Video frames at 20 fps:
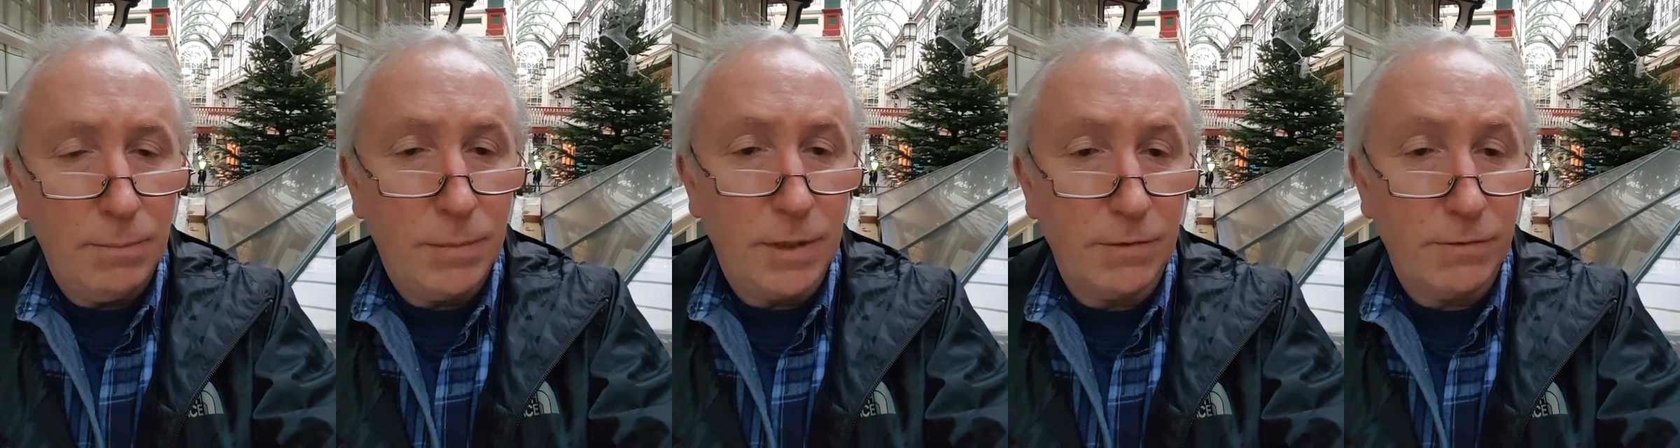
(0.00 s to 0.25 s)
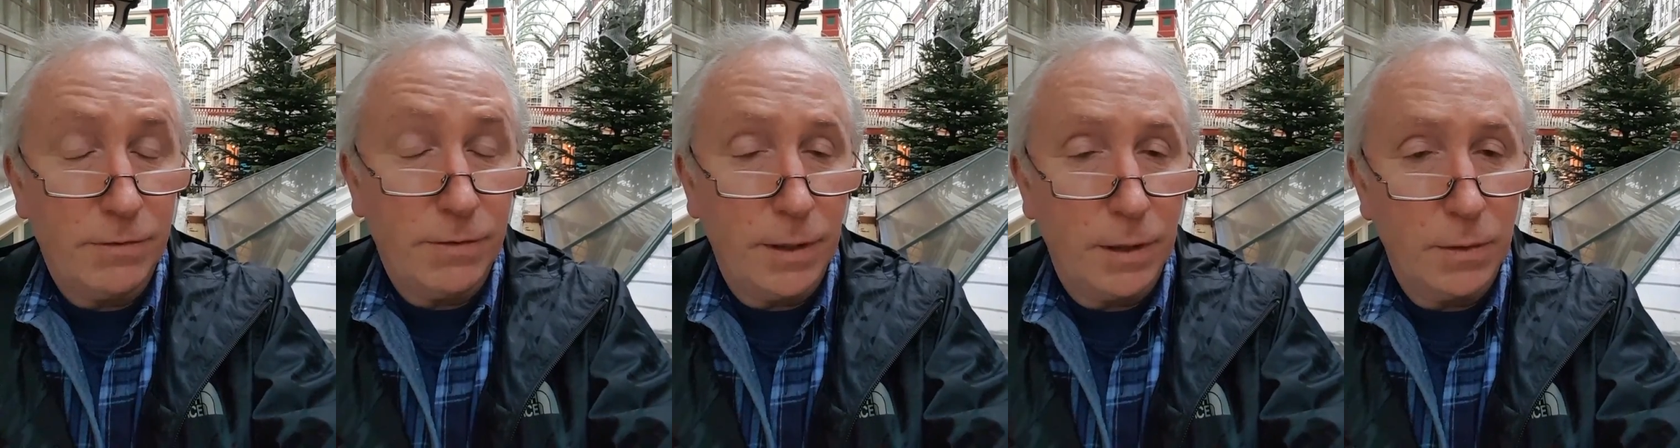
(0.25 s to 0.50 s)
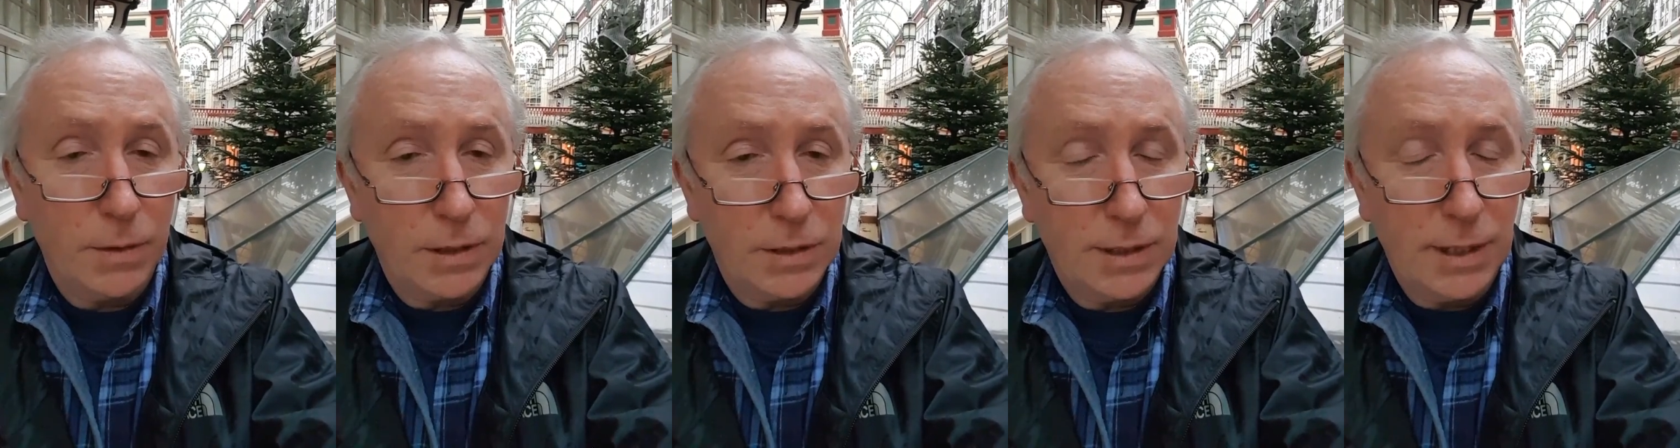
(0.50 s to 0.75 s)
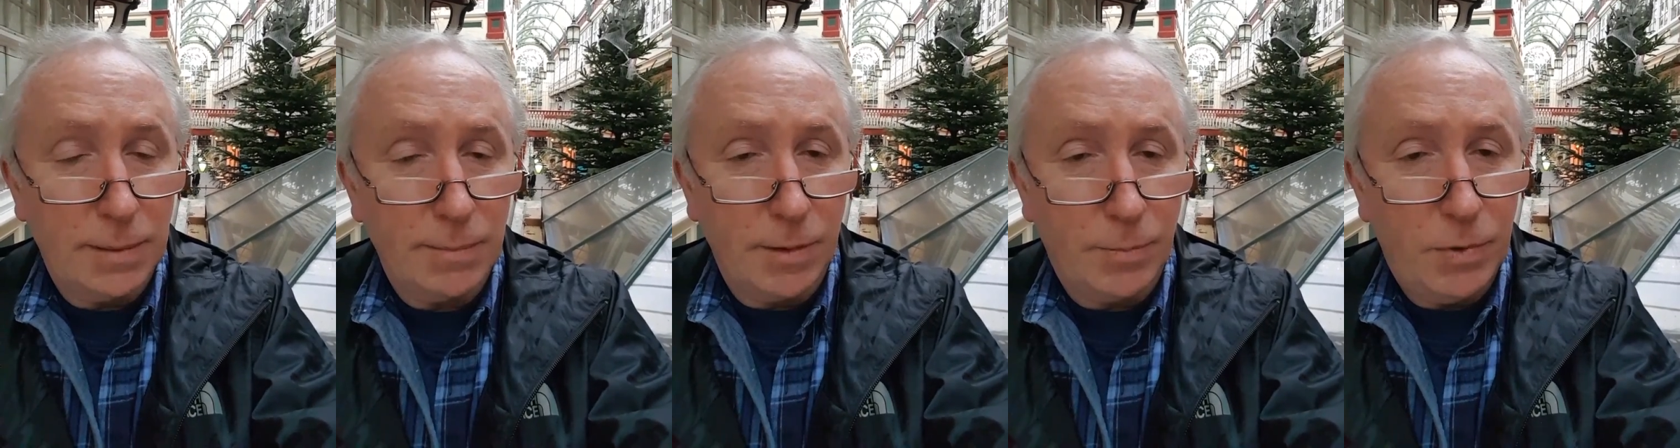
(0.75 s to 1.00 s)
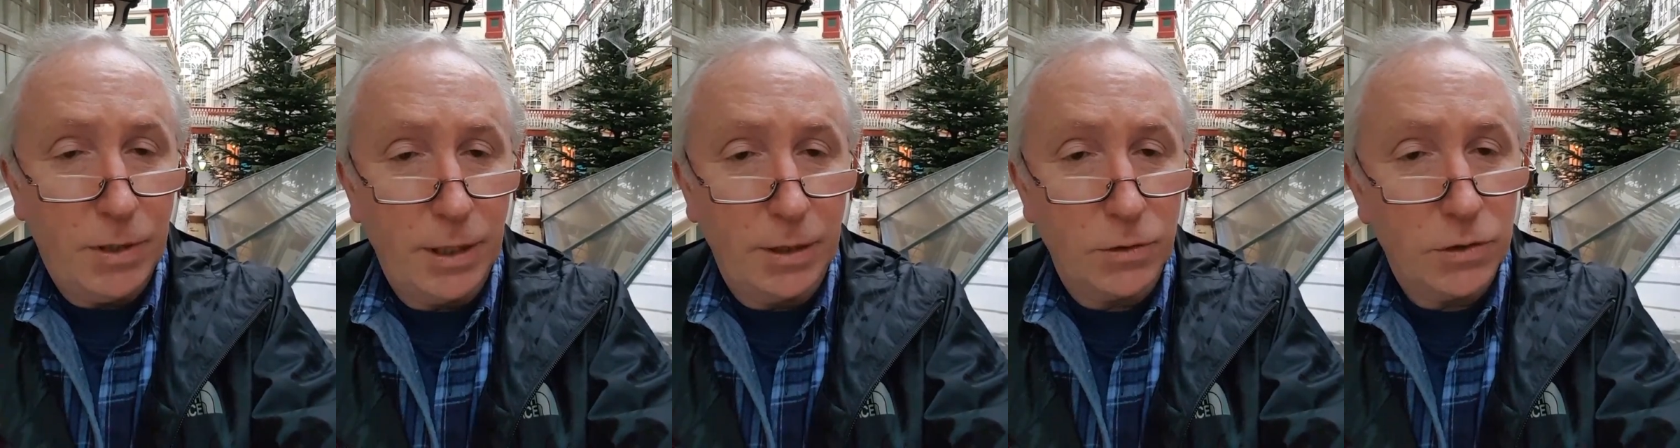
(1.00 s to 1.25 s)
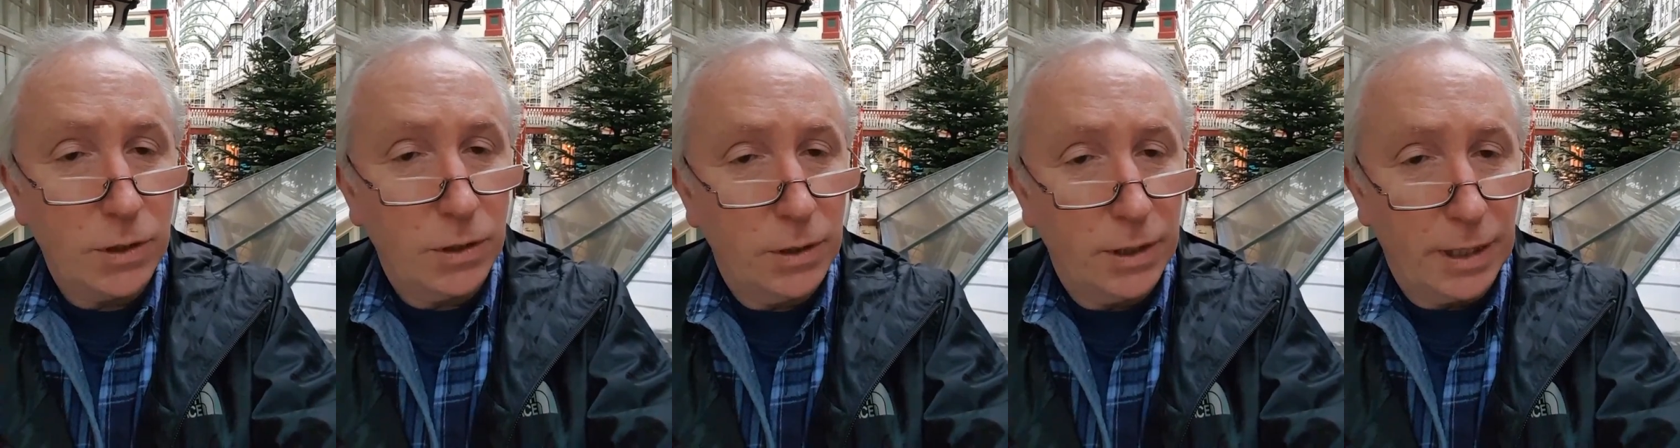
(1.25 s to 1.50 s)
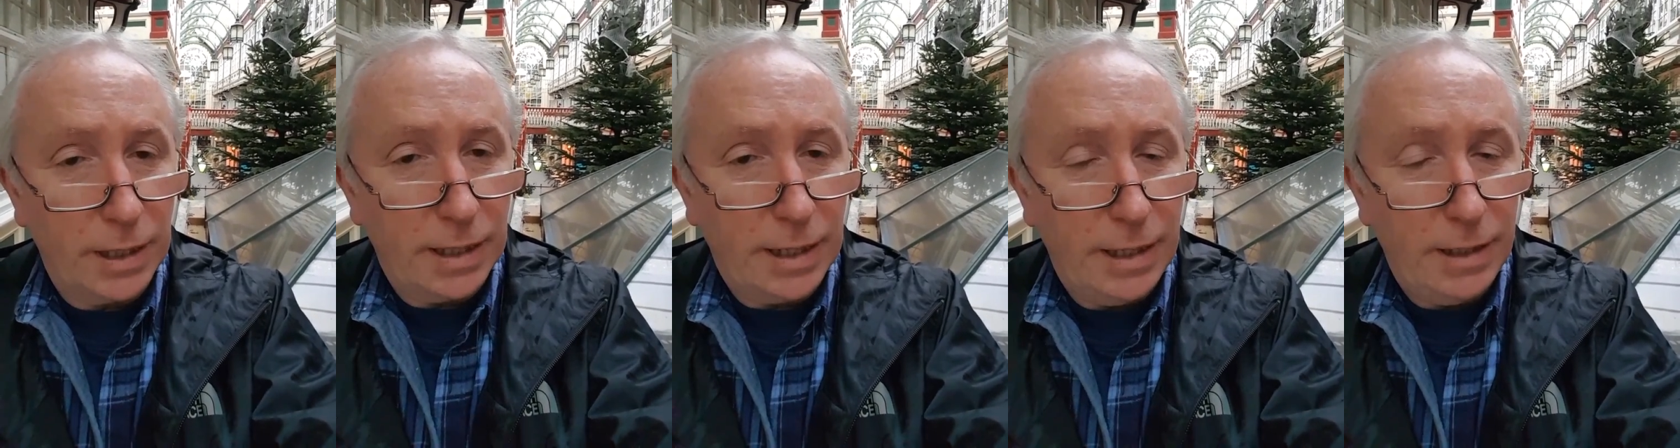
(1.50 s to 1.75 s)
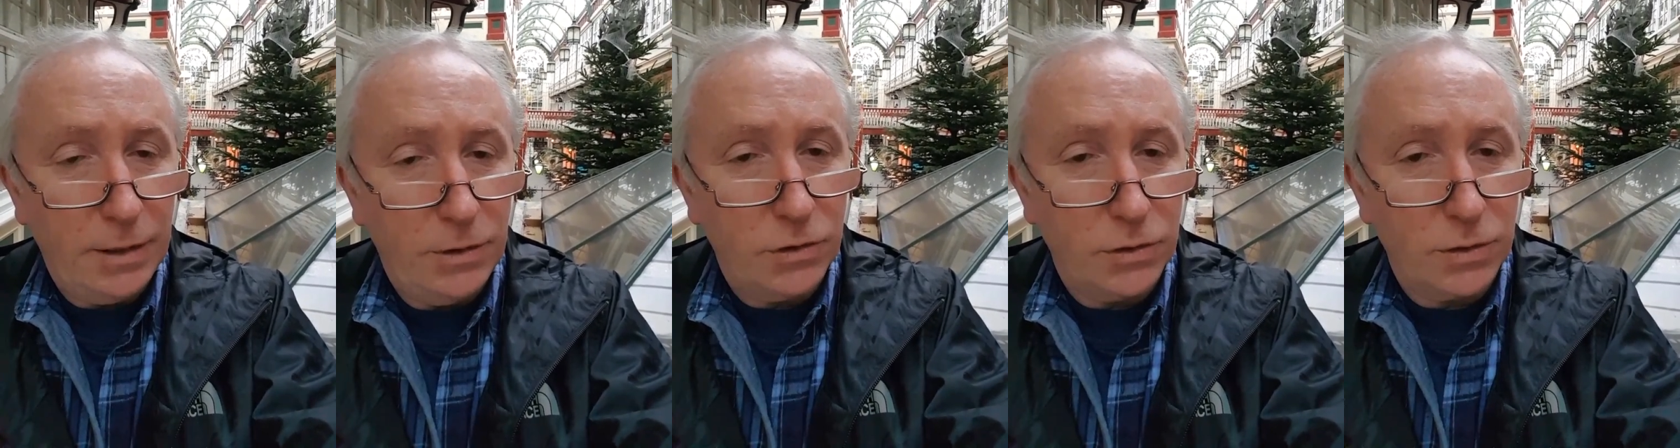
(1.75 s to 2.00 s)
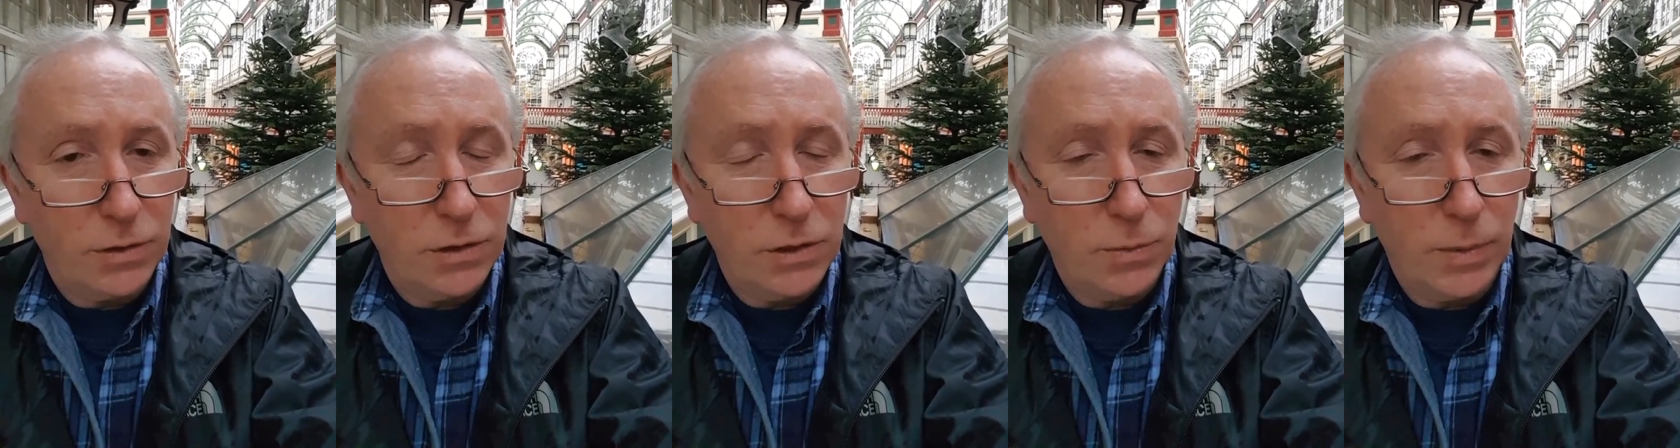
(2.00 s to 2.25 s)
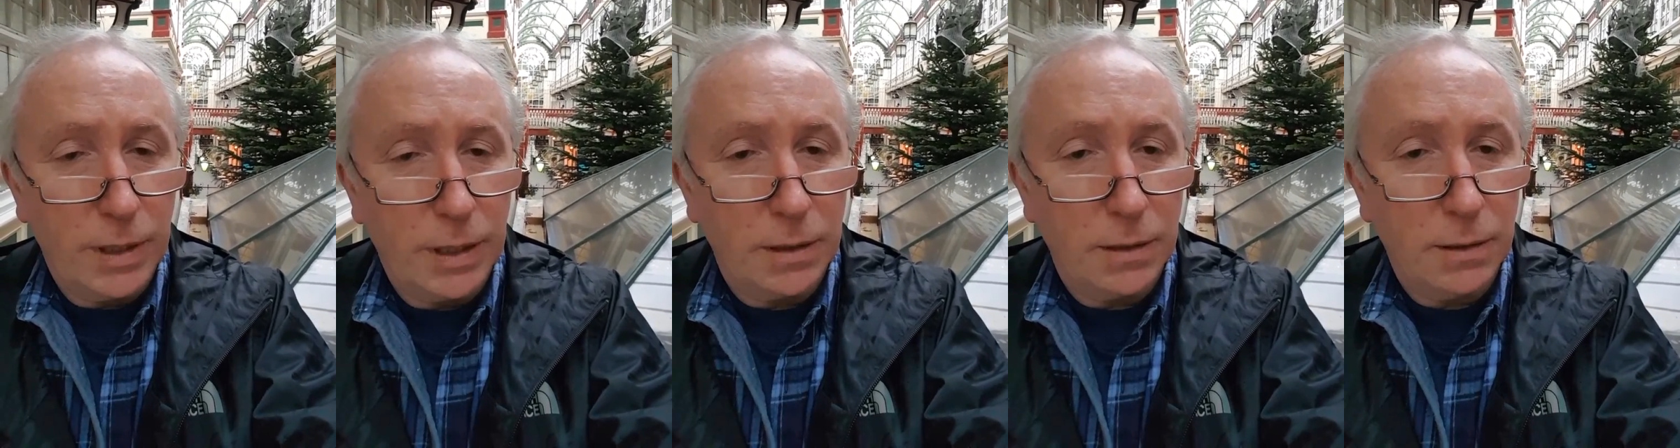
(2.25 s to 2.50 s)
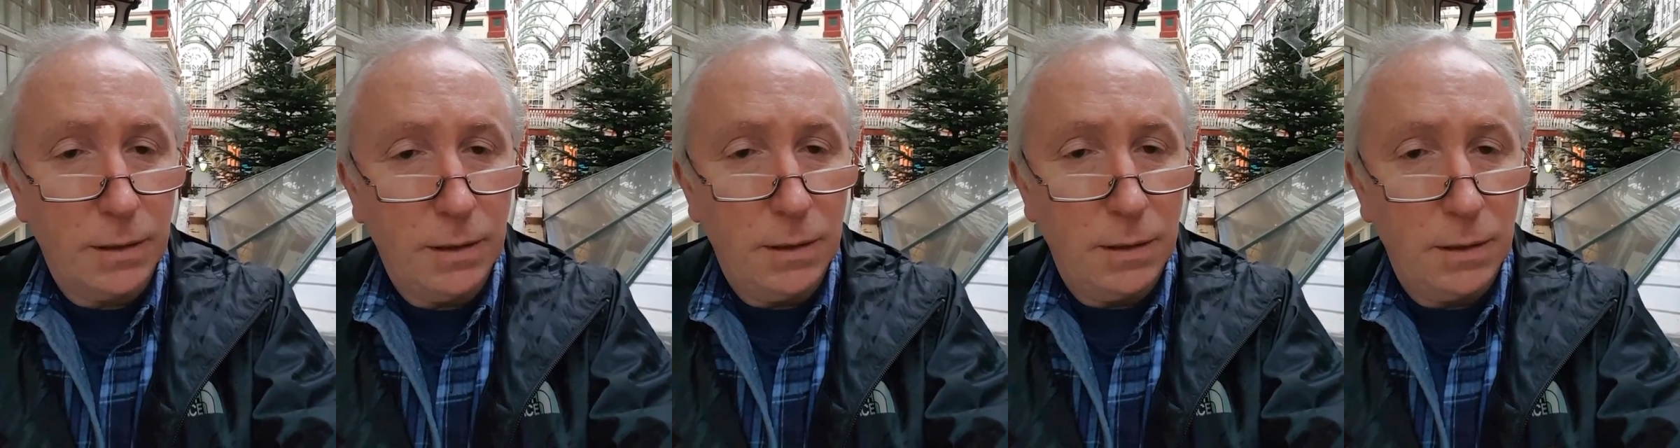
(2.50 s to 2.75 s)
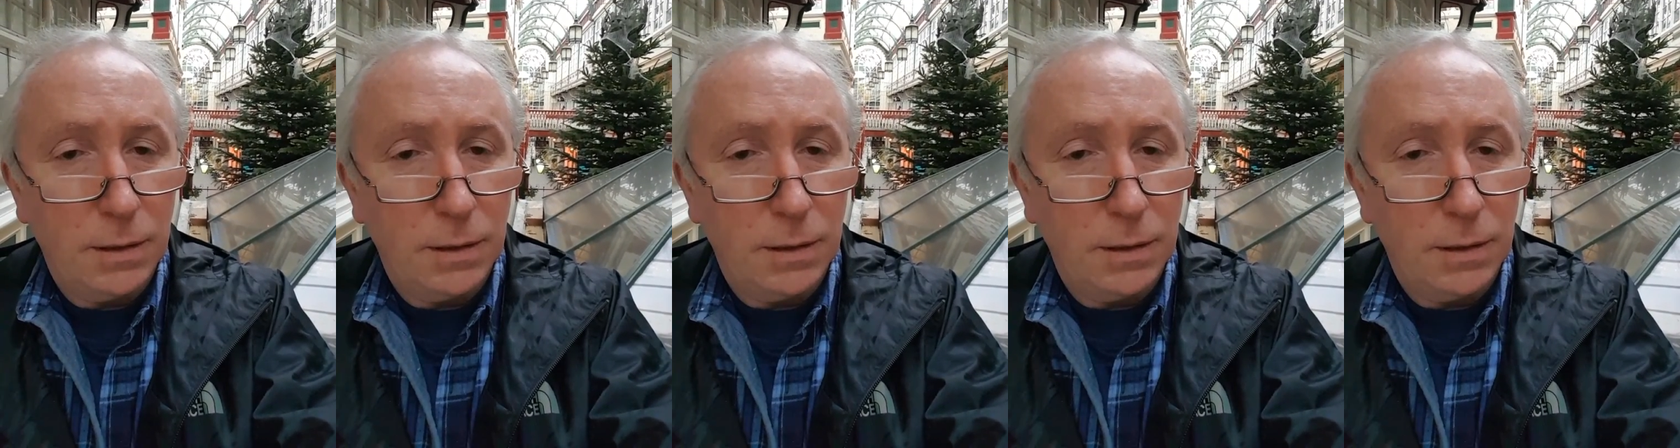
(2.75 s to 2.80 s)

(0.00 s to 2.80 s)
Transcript: but follow the same approach on the occasions when